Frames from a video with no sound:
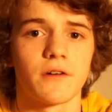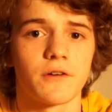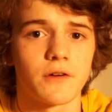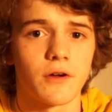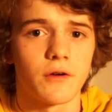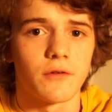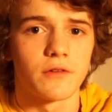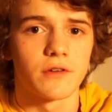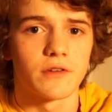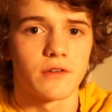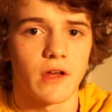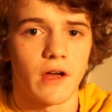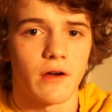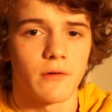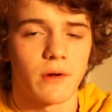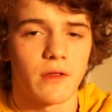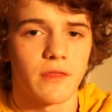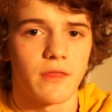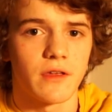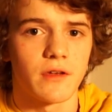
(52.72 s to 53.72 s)
I'll go into
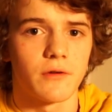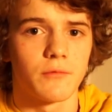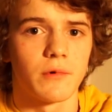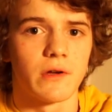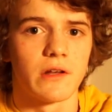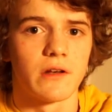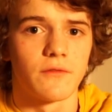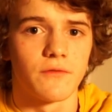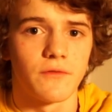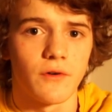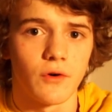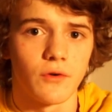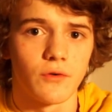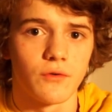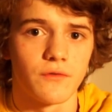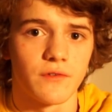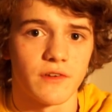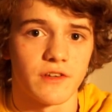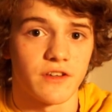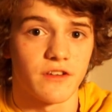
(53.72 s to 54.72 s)
how I think we'll
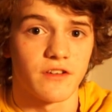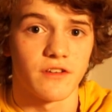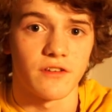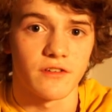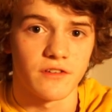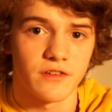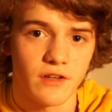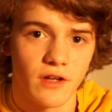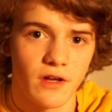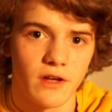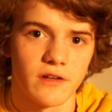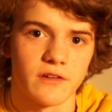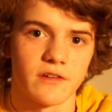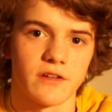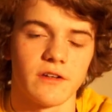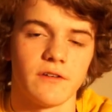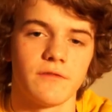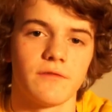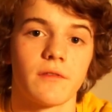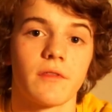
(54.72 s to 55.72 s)
evolve as a
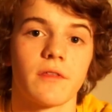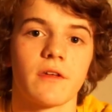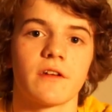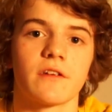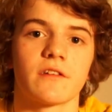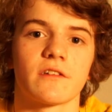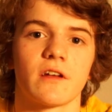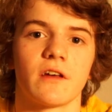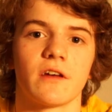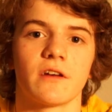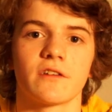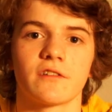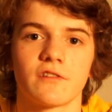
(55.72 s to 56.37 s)
society for things like